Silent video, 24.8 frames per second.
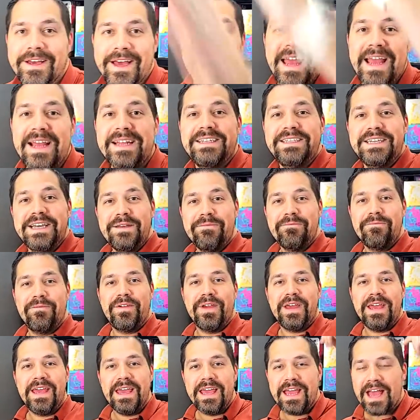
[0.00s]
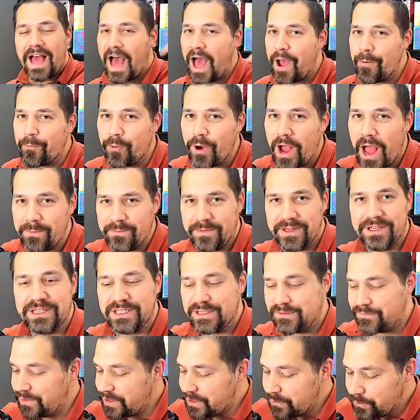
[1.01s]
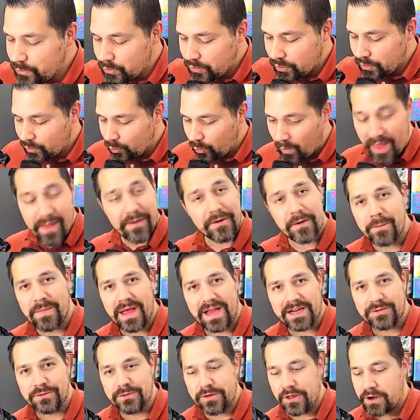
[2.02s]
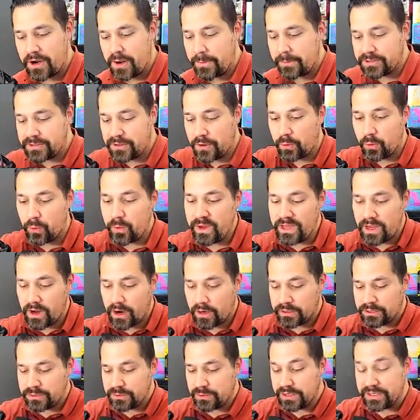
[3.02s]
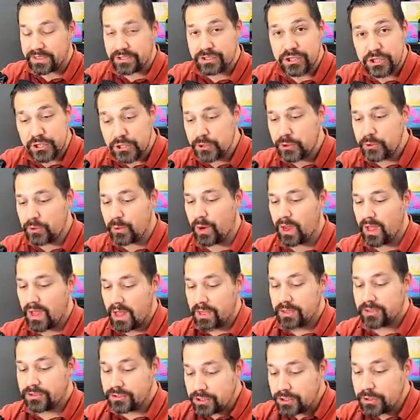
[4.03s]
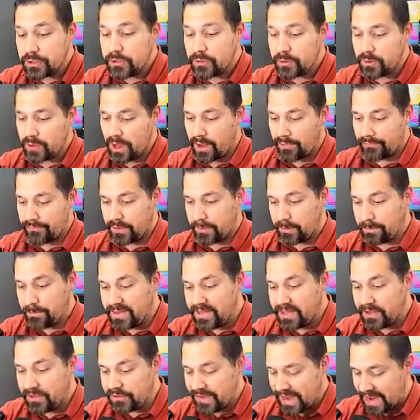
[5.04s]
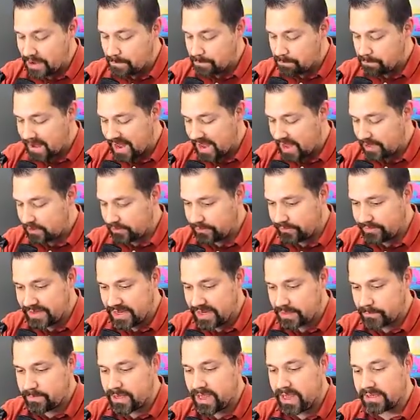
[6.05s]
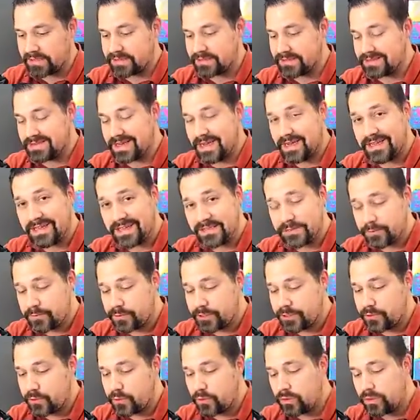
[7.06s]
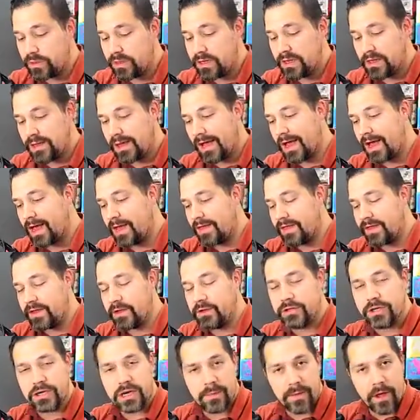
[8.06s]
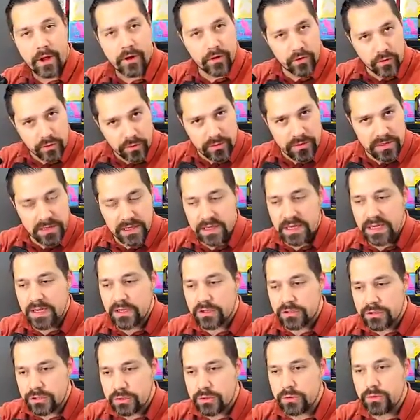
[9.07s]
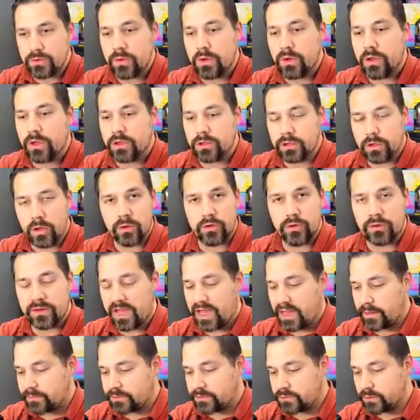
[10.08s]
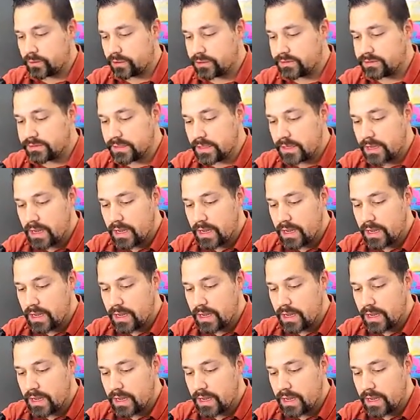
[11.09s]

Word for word: Hey Team V, I'm Rob, this is V Rule. Welcome back to another episode. We are doing two, two of the build and battle deck boxes. Now these are pretty cool. Uh, they usually come out early to local game stores.